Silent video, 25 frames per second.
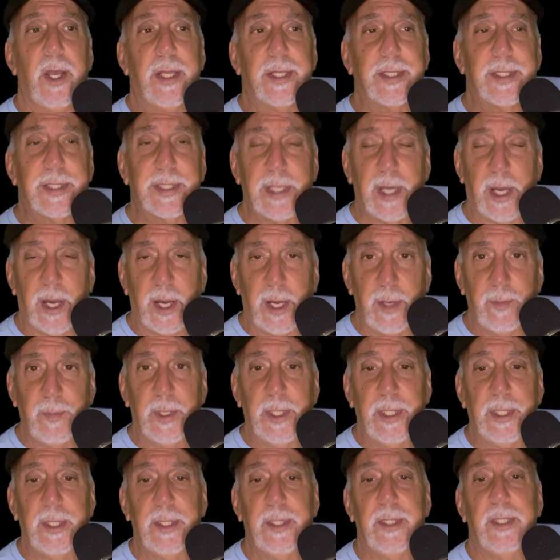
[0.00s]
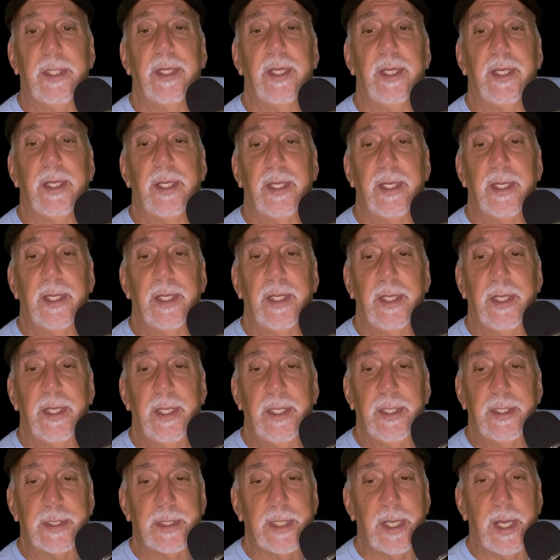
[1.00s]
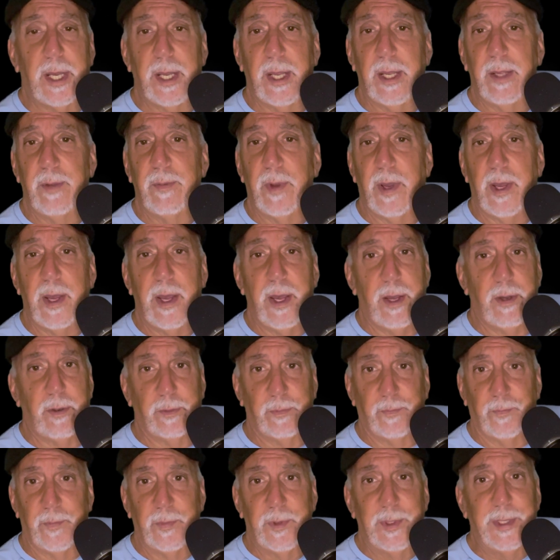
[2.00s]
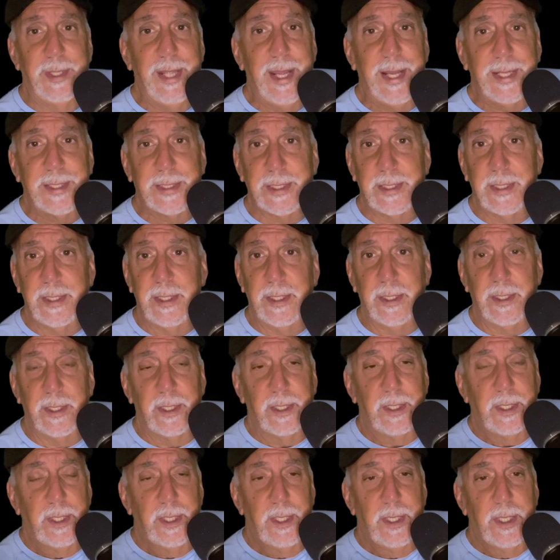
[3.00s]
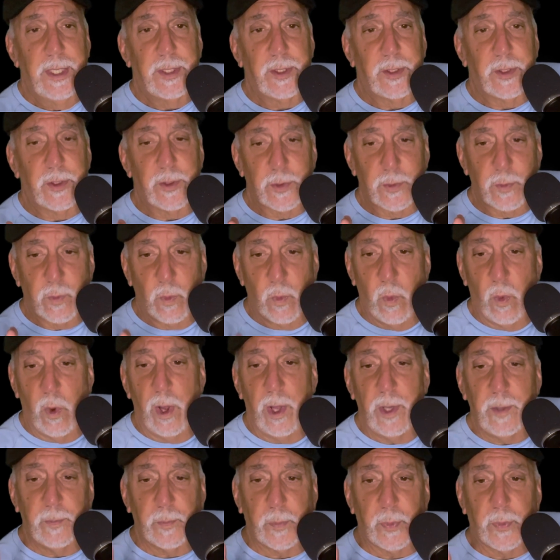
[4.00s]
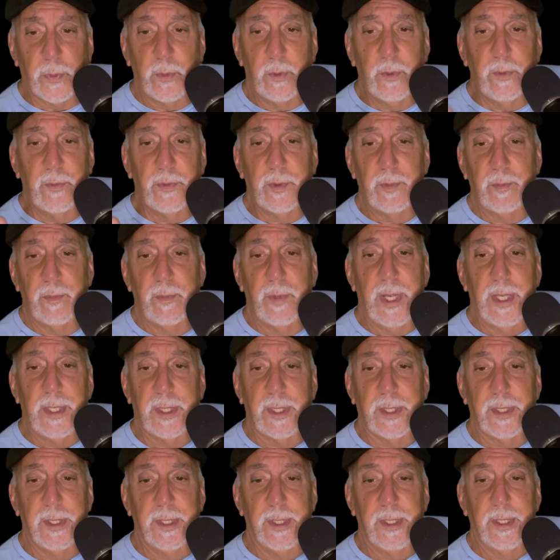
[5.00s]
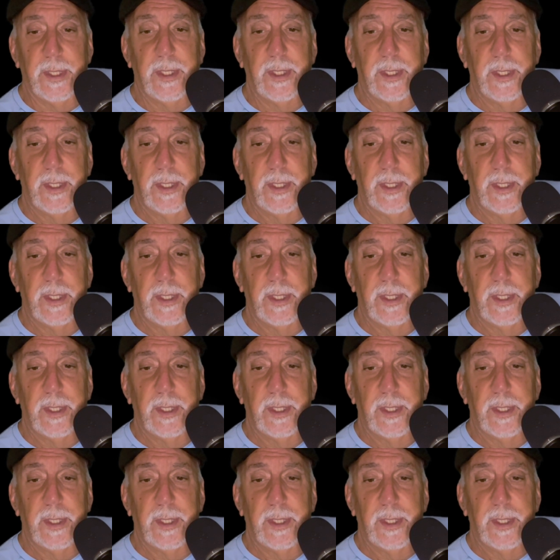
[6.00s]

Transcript: Time in and time out. That's it. There's one proven method